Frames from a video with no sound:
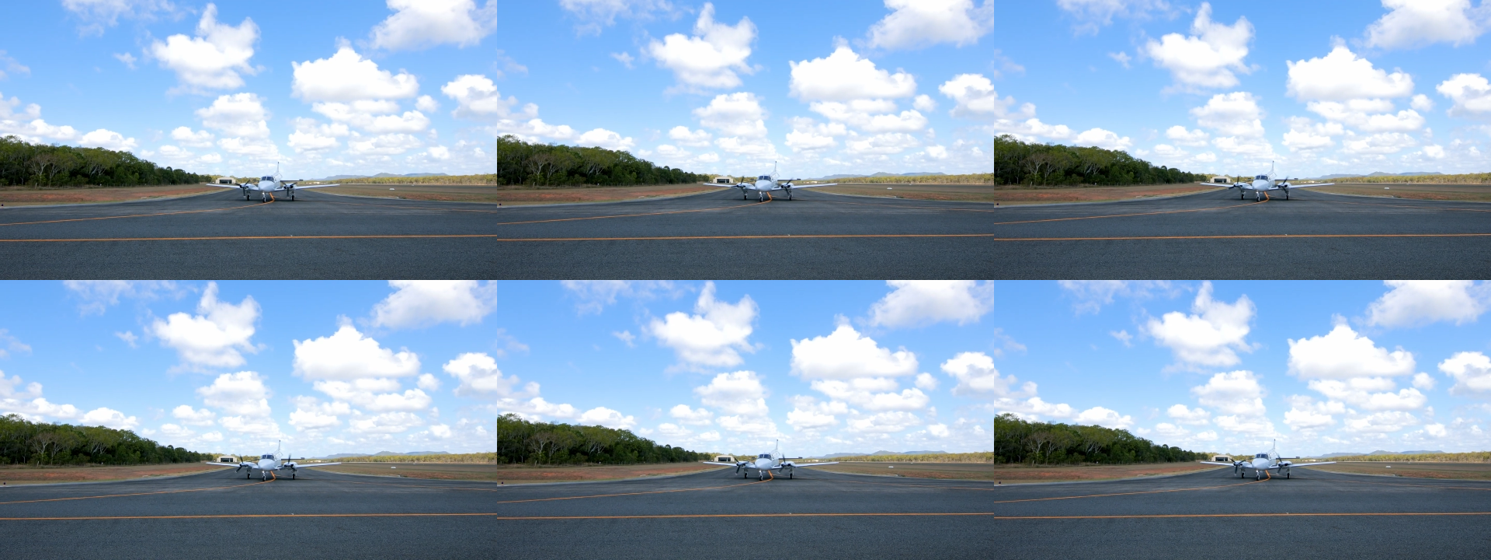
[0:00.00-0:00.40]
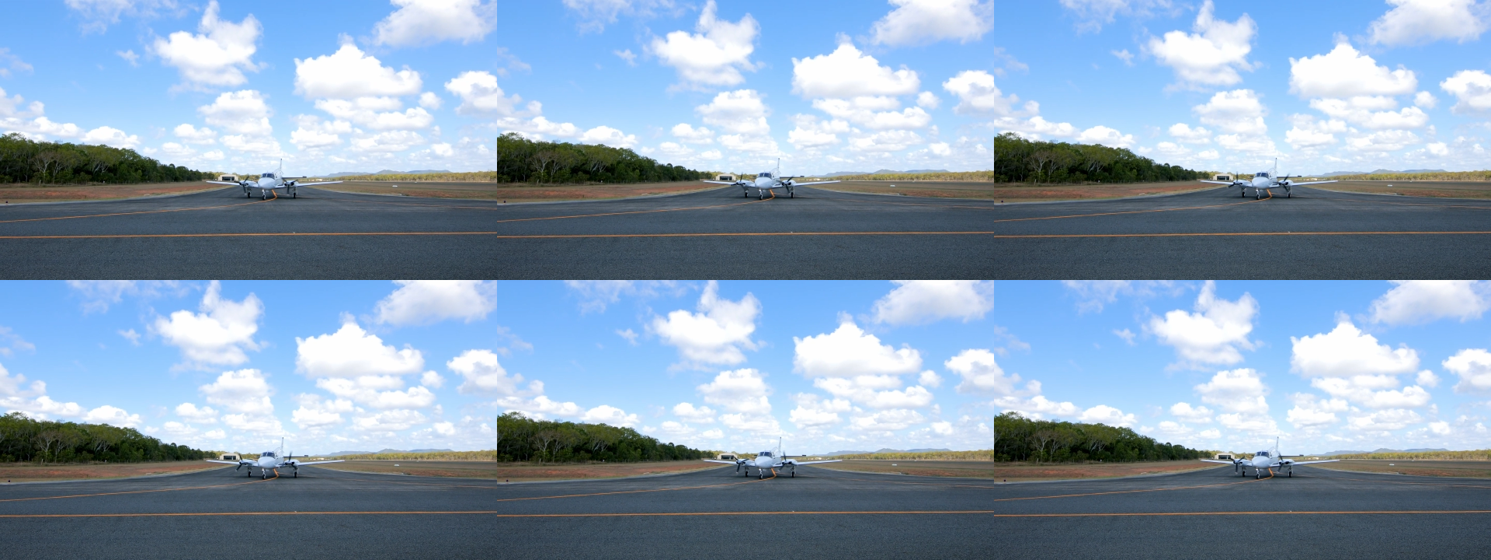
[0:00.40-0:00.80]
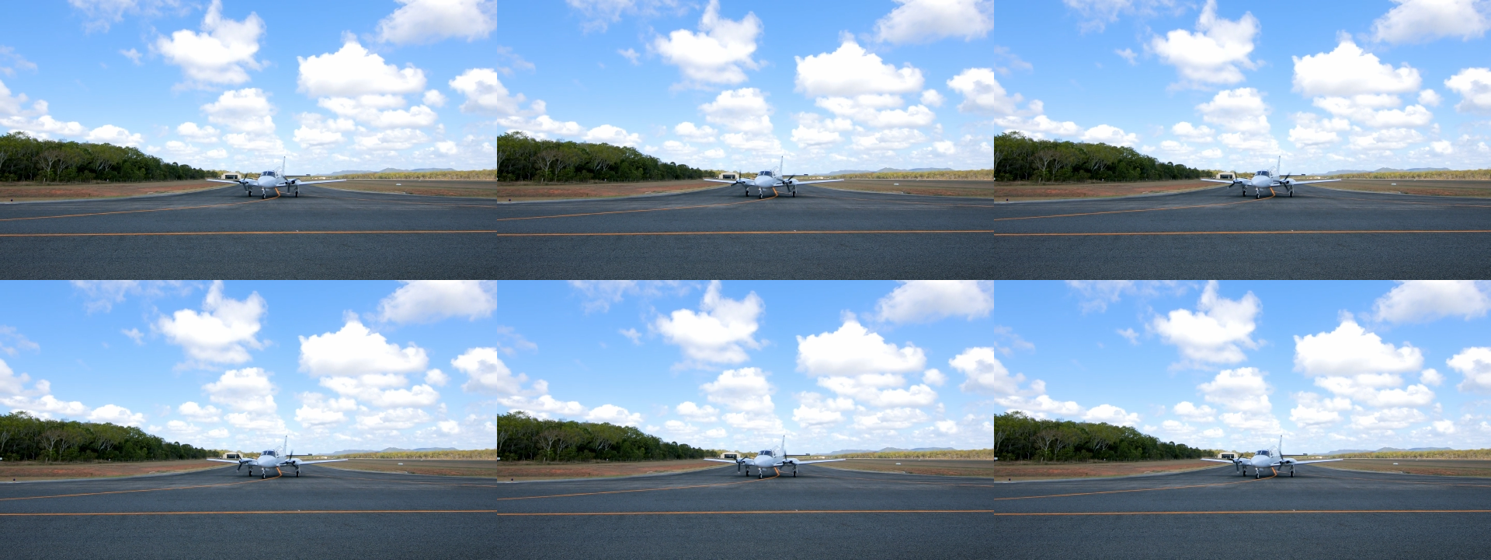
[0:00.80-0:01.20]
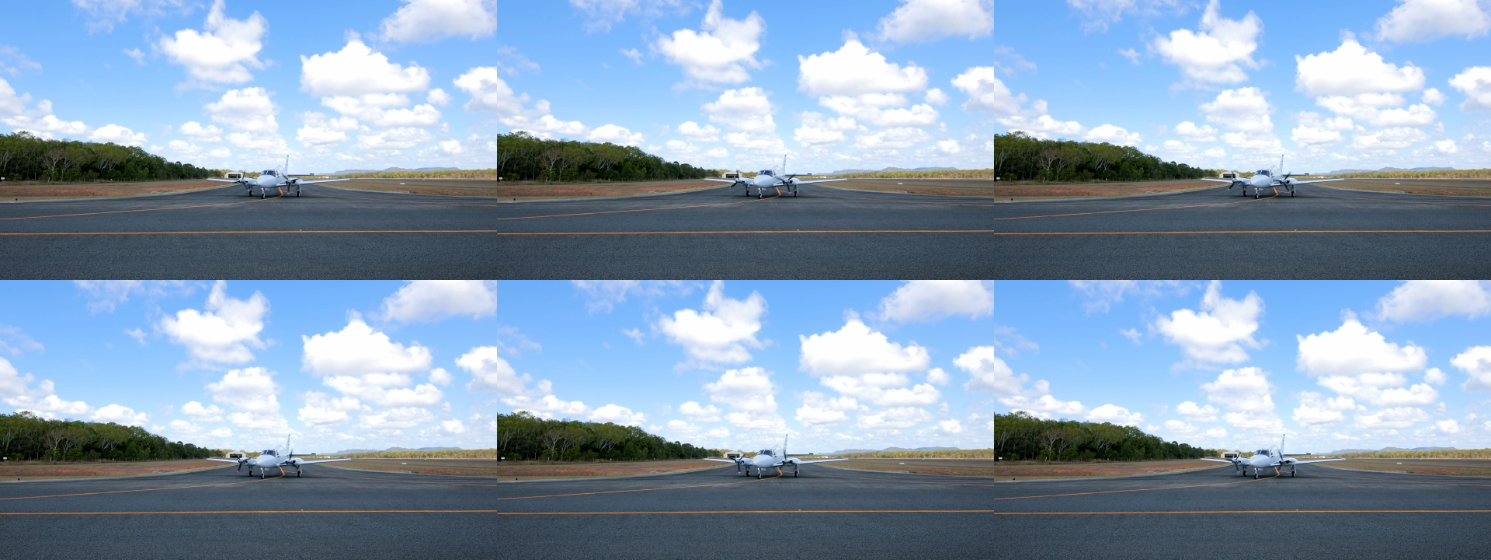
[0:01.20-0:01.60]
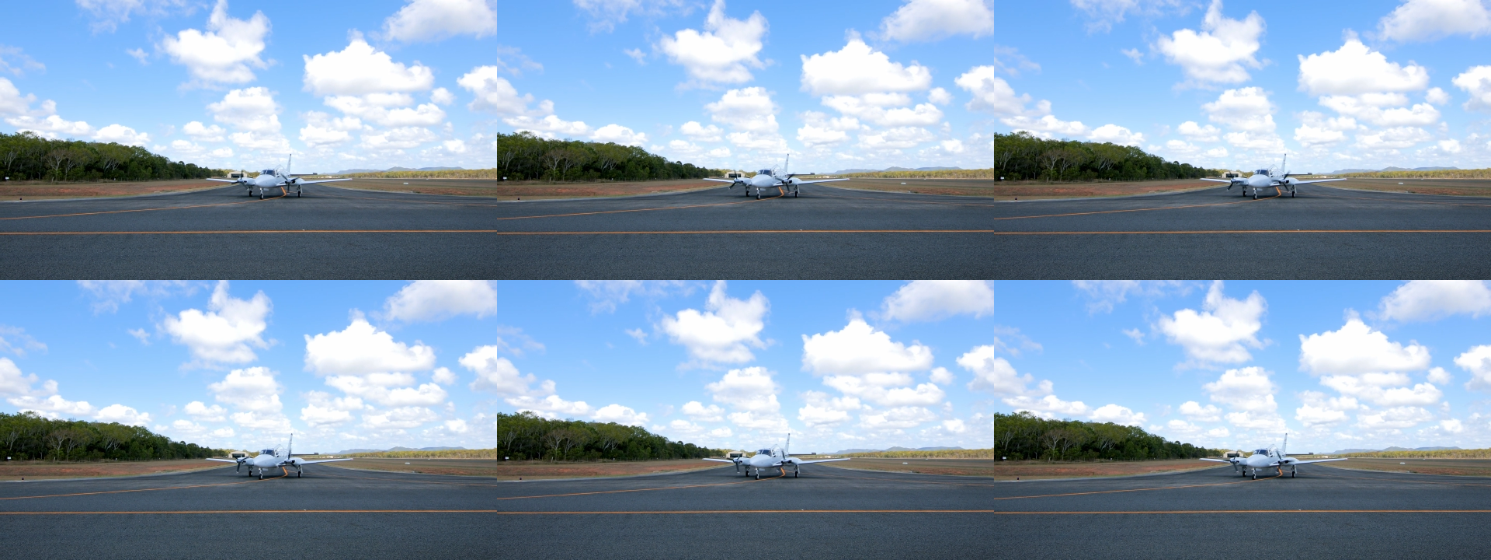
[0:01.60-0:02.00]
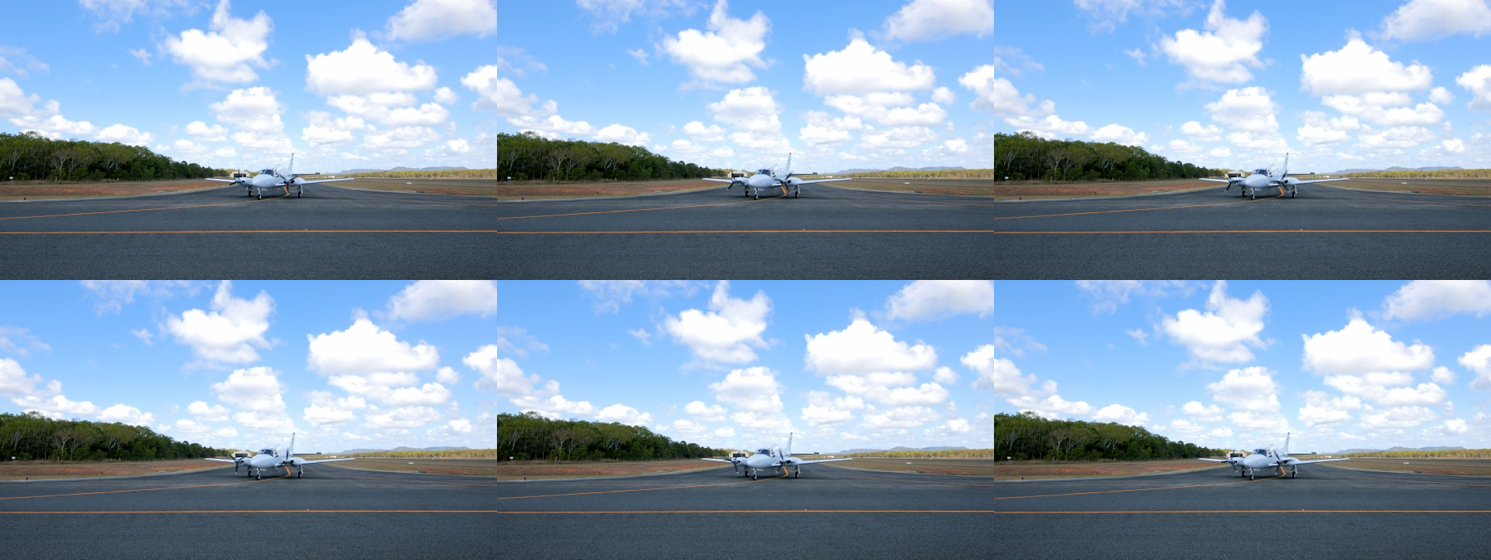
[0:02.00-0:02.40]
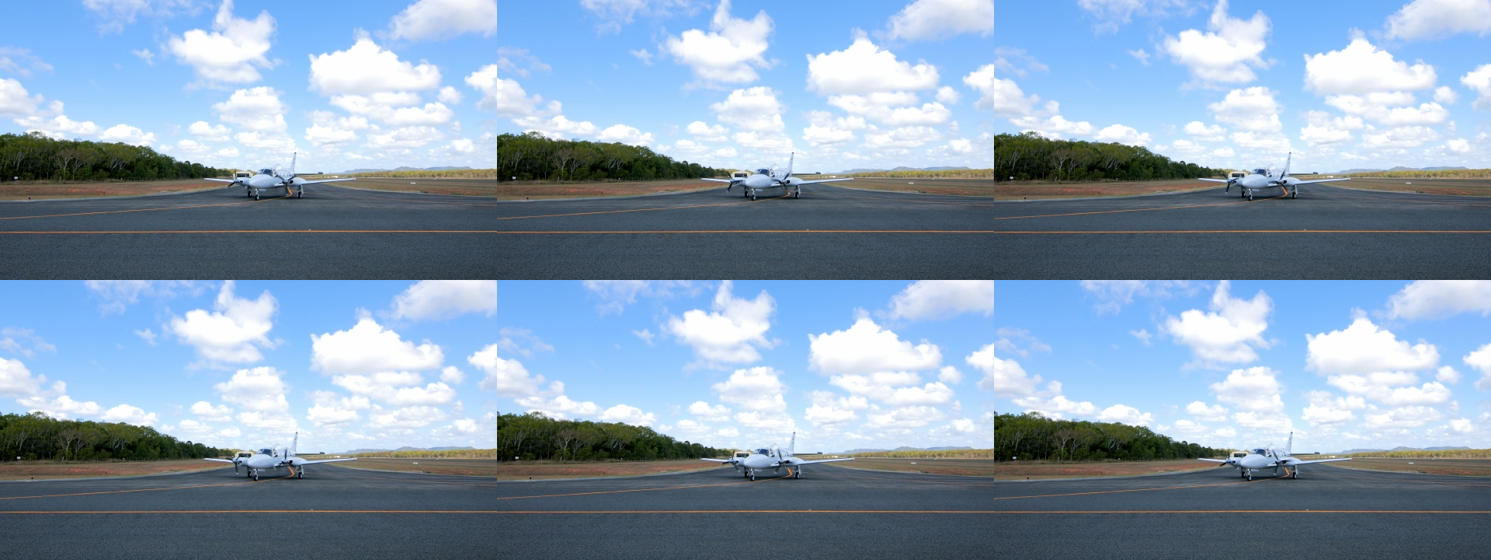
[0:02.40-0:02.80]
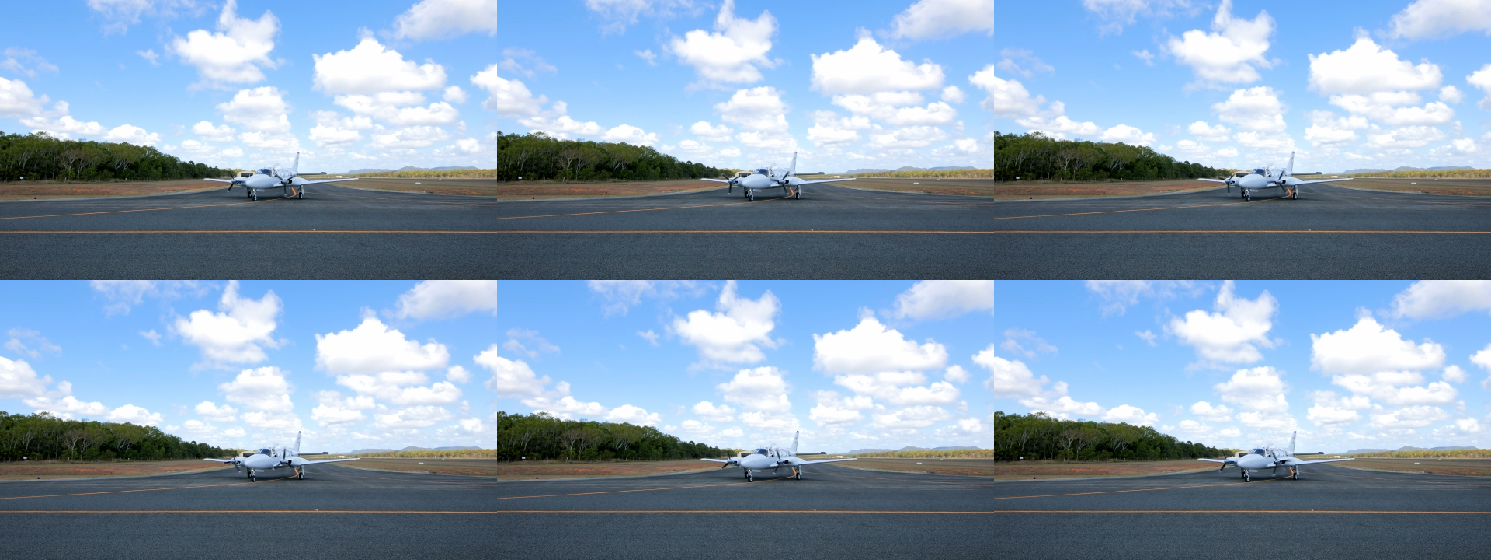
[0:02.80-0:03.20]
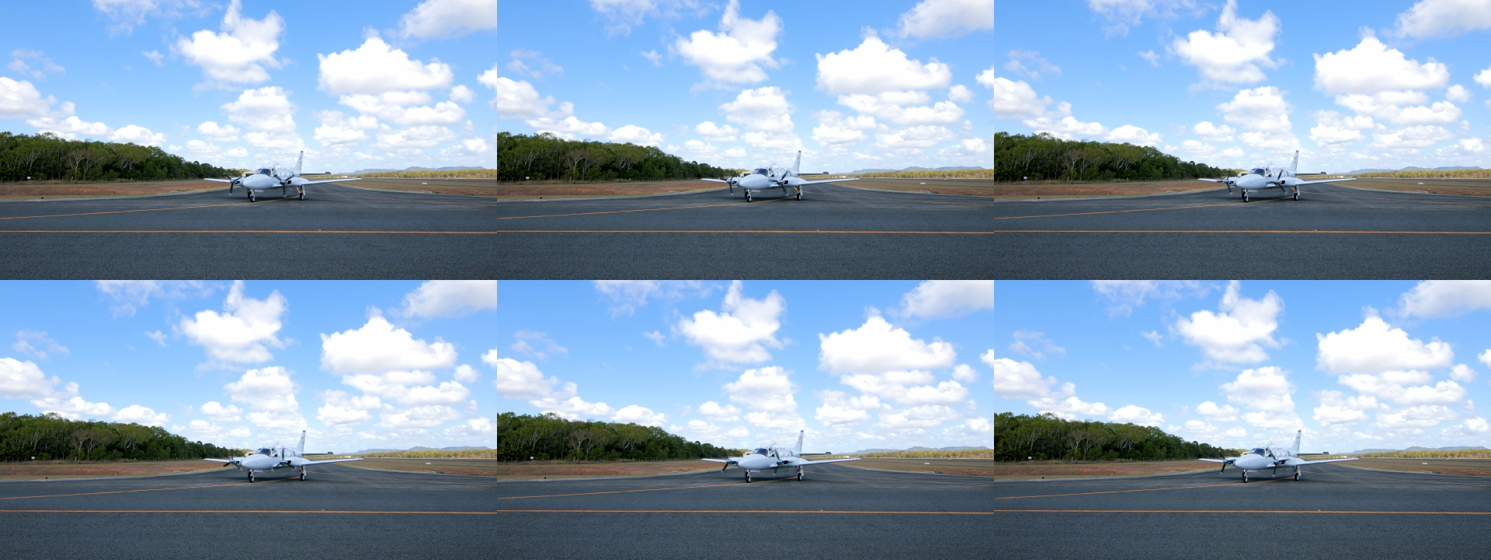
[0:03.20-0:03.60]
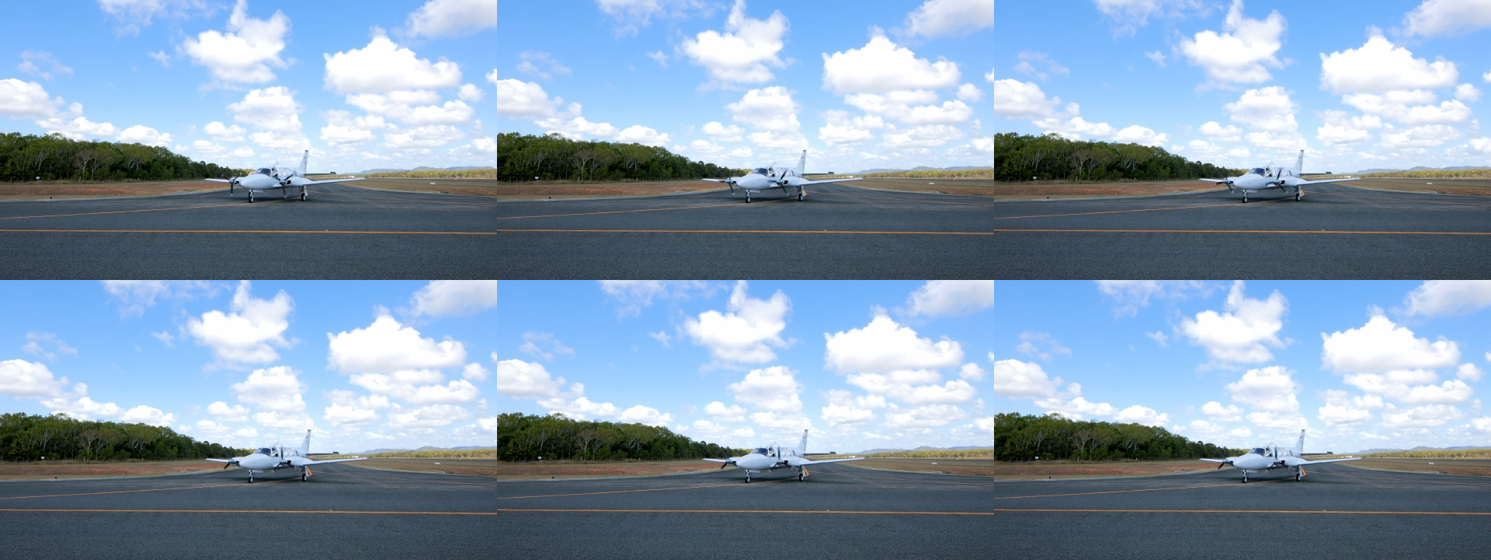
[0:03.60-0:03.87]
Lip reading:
No face is visible, so there are no lips to read.